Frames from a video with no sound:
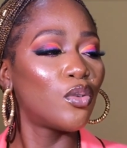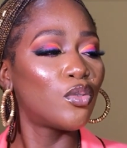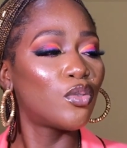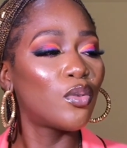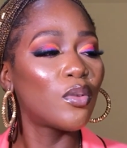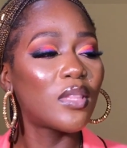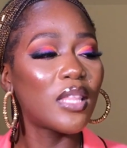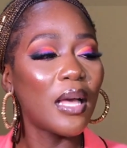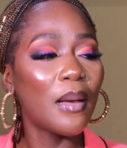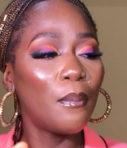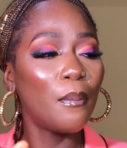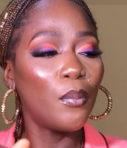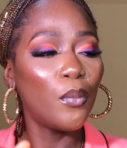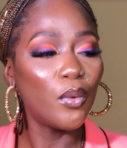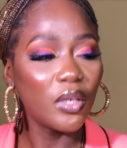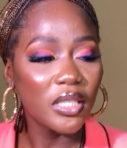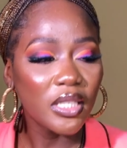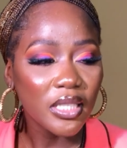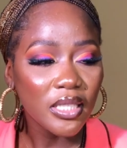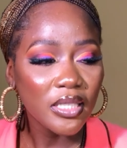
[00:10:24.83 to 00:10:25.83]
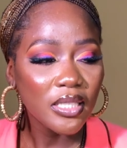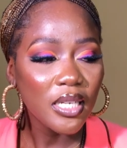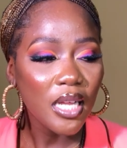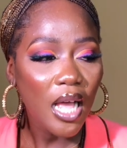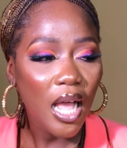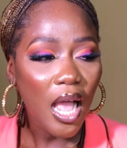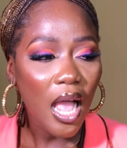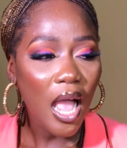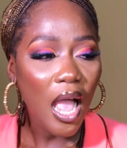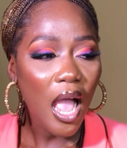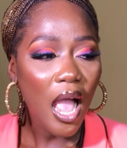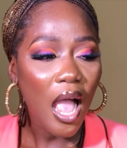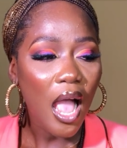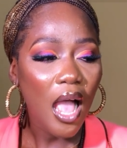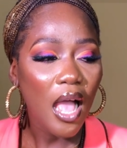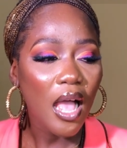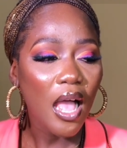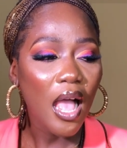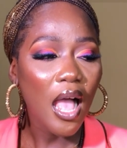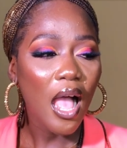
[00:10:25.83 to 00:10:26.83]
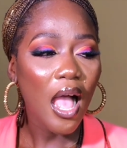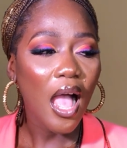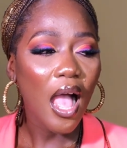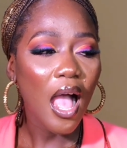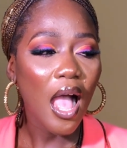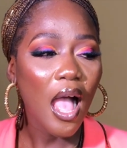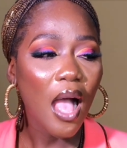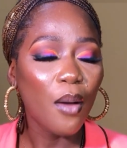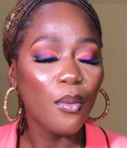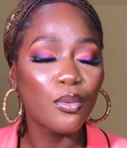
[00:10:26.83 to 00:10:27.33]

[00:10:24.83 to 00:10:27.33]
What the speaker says: So that morning, I